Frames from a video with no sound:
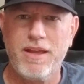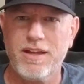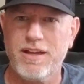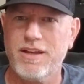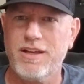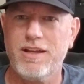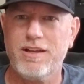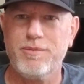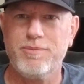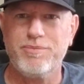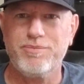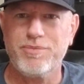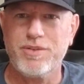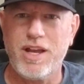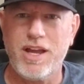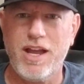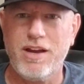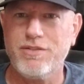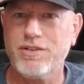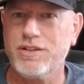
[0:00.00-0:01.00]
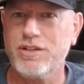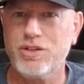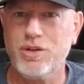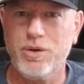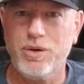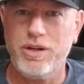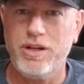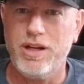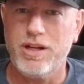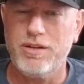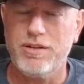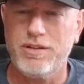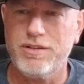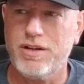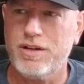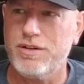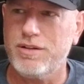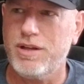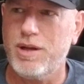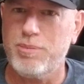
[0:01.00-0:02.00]
I have a degree,
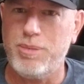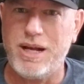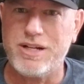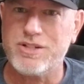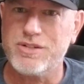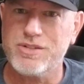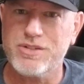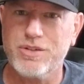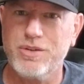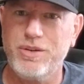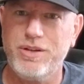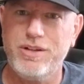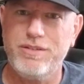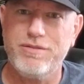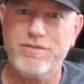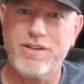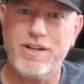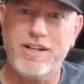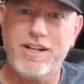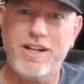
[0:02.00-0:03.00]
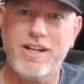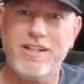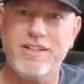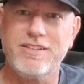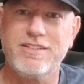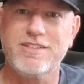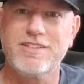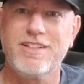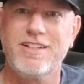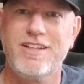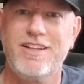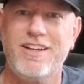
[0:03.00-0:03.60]
a bachelor's degree in finance.